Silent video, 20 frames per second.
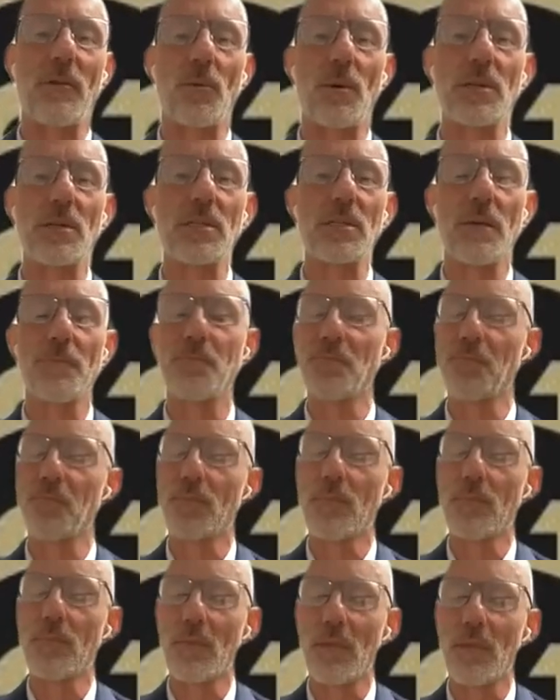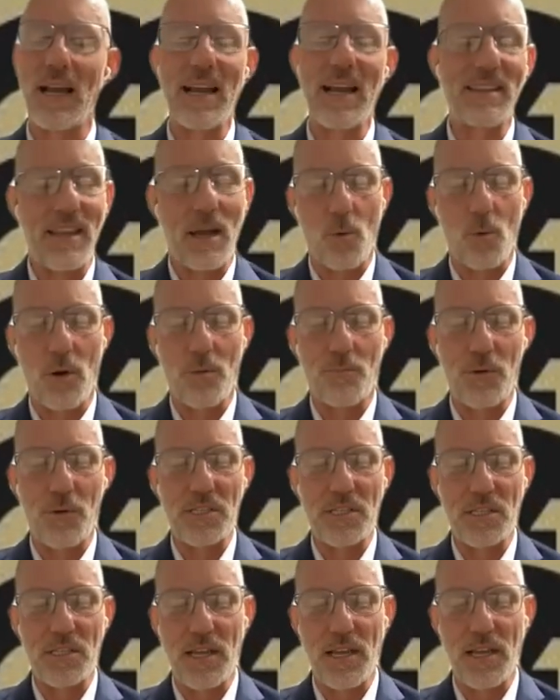In other words, I hate that word
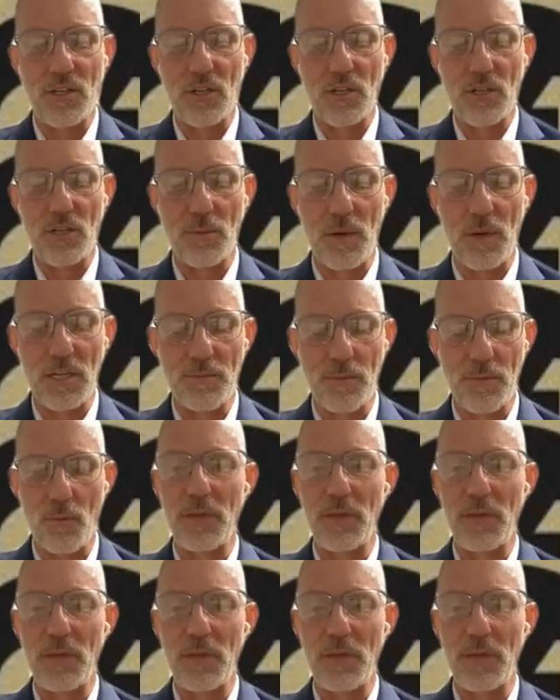presentation so much,